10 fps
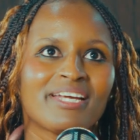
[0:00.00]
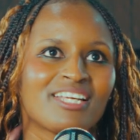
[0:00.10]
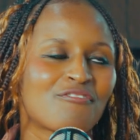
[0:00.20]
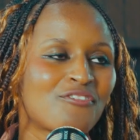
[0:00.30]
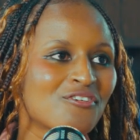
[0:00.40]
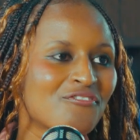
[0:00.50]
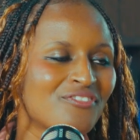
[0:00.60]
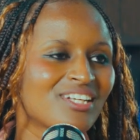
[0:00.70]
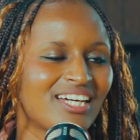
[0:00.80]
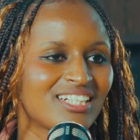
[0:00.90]
mean, if you
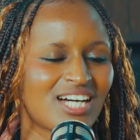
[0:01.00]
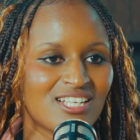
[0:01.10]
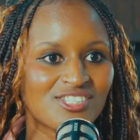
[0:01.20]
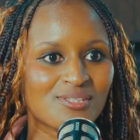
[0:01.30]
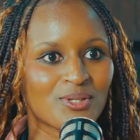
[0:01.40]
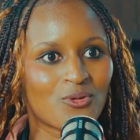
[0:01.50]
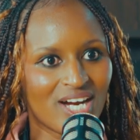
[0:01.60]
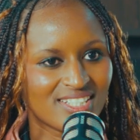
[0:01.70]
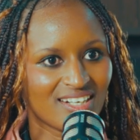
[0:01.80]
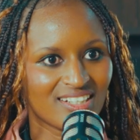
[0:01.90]
feel like I'll just be
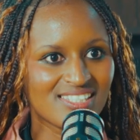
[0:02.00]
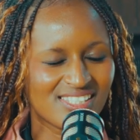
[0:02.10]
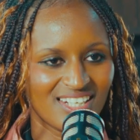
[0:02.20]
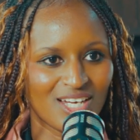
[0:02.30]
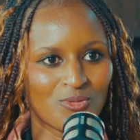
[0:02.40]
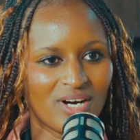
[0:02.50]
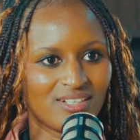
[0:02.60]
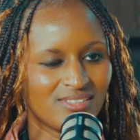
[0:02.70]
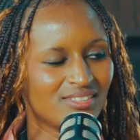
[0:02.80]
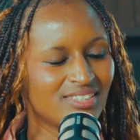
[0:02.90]
quiet and listen,
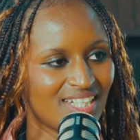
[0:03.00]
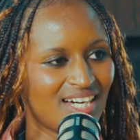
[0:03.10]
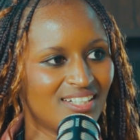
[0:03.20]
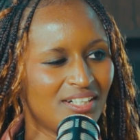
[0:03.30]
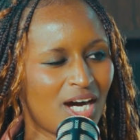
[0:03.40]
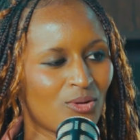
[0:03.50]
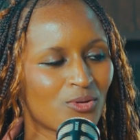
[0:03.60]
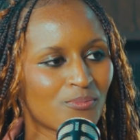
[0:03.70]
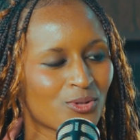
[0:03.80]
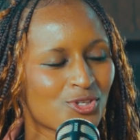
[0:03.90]
I
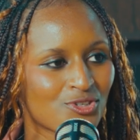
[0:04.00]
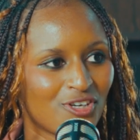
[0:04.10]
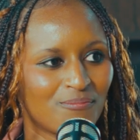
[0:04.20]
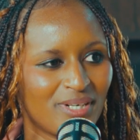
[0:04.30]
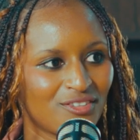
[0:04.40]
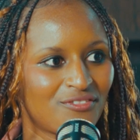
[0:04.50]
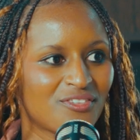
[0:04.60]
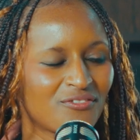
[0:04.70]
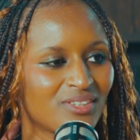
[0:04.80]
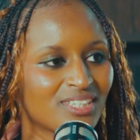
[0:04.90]
won't put you off. But
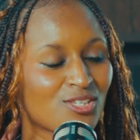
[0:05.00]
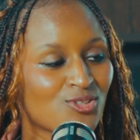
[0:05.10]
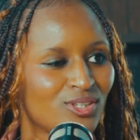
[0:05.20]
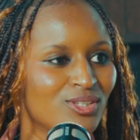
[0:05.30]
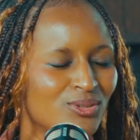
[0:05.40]
if you feel that's on